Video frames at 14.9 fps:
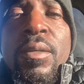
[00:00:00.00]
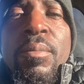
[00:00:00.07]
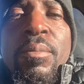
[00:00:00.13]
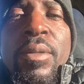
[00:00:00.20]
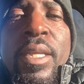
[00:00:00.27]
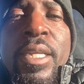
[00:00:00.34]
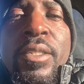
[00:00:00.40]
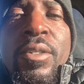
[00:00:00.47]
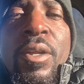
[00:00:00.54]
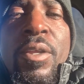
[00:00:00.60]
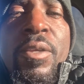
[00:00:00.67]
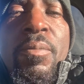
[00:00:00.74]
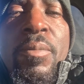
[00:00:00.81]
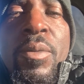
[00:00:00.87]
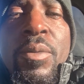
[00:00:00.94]
plagues our
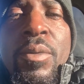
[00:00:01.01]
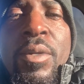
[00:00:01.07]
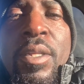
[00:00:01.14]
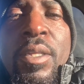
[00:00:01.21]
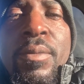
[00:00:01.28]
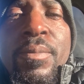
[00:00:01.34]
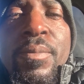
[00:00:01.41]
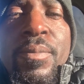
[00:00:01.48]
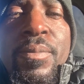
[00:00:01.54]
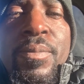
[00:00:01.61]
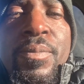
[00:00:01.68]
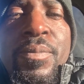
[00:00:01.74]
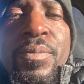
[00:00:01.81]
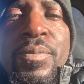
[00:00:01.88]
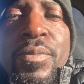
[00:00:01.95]
community
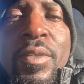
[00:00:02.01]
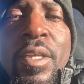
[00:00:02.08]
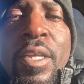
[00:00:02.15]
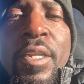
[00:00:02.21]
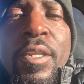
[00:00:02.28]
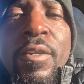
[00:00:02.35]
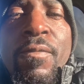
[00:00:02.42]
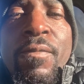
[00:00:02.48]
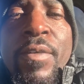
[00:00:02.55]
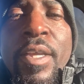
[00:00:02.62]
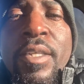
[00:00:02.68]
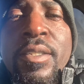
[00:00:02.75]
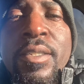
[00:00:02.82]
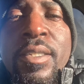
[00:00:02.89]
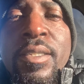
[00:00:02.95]
and it
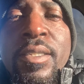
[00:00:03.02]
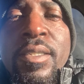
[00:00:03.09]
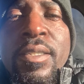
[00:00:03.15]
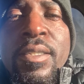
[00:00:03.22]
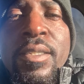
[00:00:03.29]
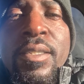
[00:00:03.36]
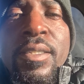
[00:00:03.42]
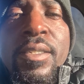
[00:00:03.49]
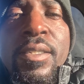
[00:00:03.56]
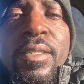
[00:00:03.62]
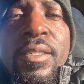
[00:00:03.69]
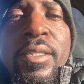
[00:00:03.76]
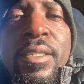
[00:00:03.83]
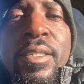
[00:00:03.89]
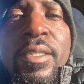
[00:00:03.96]
affects us
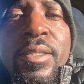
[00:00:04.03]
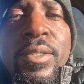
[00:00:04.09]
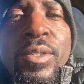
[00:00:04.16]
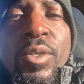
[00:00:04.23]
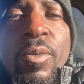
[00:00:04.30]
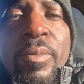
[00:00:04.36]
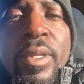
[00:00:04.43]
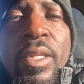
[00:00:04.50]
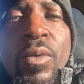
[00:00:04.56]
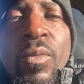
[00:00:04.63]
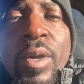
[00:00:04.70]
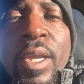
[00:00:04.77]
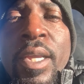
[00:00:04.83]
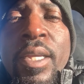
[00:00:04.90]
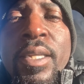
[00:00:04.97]
in so many
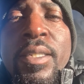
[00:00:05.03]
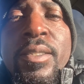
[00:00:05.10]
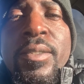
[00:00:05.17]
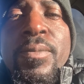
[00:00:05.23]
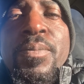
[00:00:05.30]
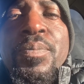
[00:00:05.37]
ways.